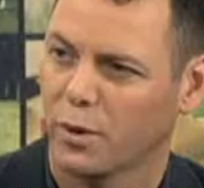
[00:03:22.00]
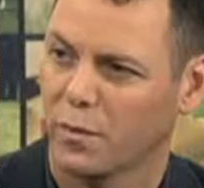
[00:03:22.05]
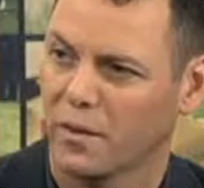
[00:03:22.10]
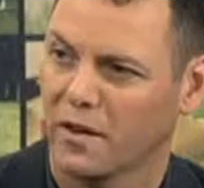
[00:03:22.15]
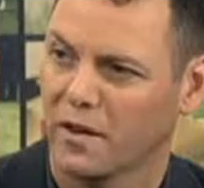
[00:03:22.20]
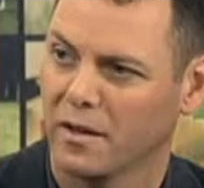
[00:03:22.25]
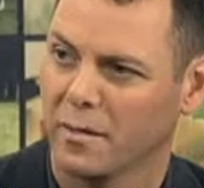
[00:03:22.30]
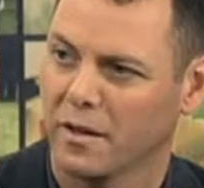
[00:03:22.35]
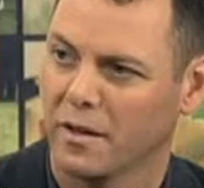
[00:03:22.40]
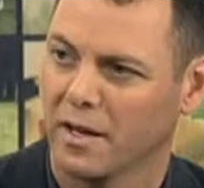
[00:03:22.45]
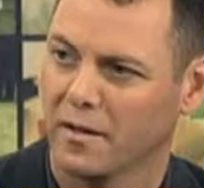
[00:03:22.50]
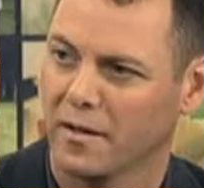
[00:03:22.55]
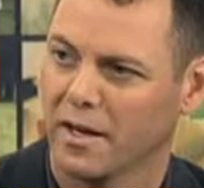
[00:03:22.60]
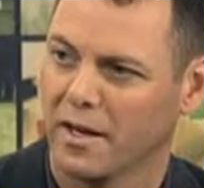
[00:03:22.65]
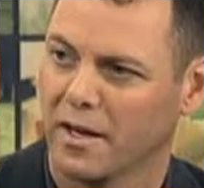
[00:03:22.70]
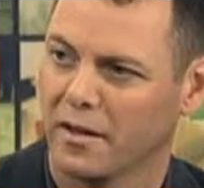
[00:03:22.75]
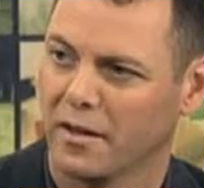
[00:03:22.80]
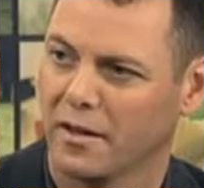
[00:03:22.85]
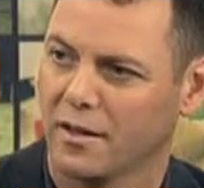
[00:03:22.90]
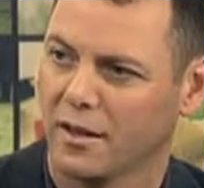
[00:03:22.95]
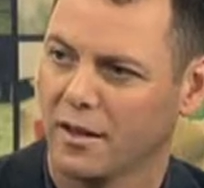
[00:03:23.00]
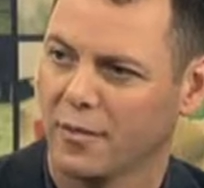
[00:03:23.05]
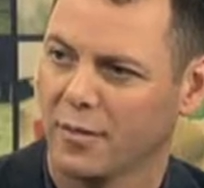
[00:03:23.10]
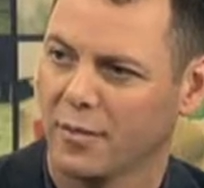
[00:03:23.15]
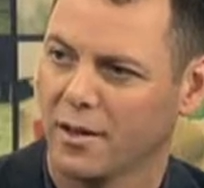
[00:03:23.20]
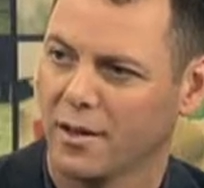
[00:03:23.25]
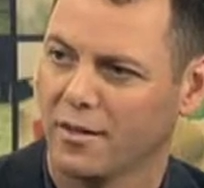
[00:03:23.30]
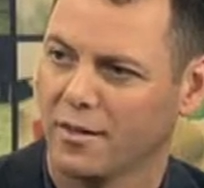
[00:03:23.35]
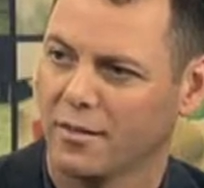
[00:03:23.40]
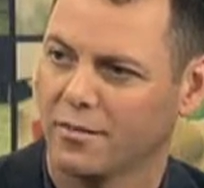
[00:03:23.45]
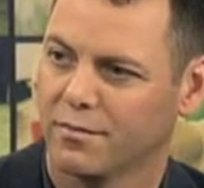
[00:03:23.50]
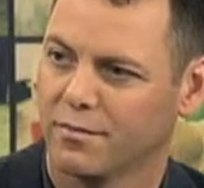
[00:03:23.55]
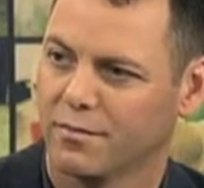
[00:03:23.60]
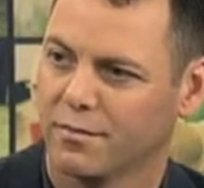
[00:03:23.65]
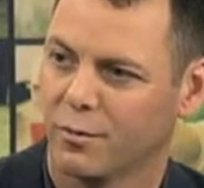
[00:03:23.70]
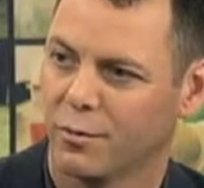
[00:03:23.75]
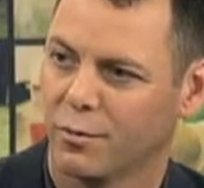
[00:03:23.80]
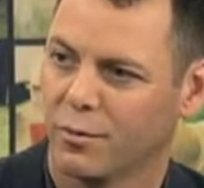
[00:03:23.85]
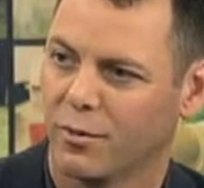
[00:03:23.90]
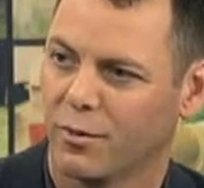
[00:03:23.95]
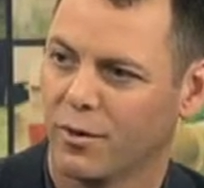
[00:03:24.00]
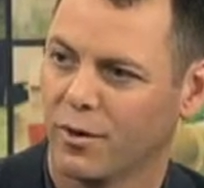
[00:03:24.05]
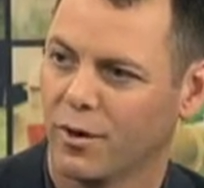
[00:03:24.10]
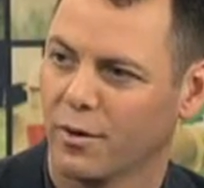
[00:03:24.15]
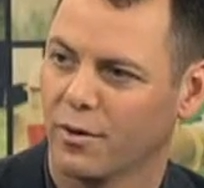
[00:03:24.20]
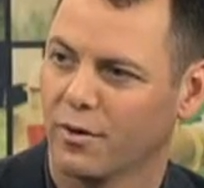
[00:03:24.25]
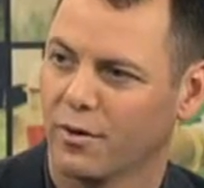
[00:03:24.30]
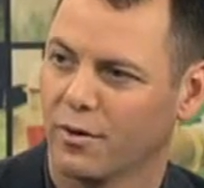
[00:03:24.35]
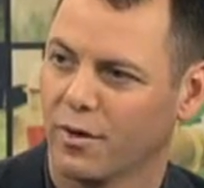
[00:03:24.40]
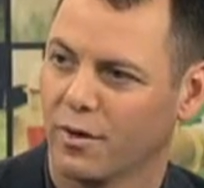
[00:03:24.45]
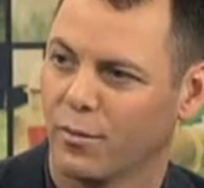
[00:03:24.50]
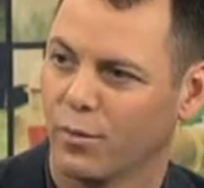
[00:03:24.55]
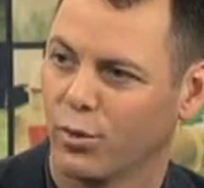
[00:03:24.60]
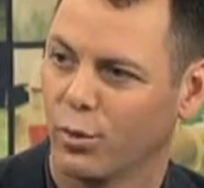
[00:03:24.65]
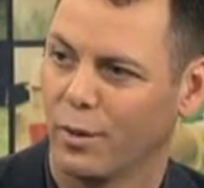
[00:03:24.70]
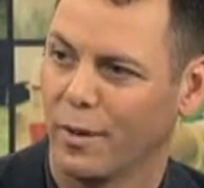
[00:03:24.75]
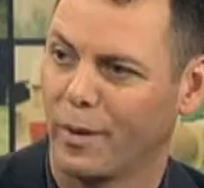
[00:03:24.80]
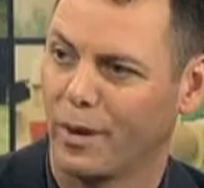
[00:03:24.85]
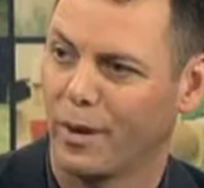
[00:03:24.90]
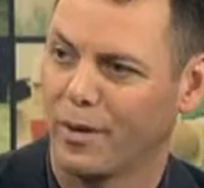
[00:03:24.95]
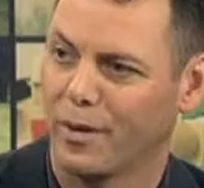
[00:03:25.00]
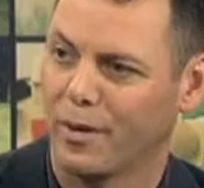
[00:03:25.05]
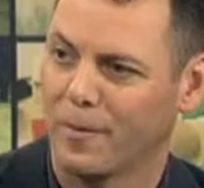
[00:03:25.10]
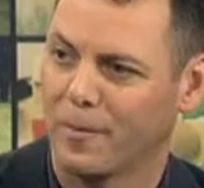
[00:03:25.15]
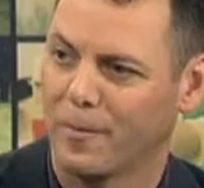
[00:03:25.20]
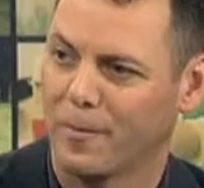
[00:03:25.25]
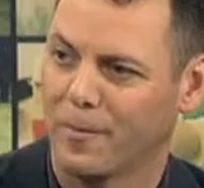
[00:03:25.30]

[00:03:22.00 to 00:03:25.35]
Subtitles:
briefly about that other lifeblood of rural growth, broadband.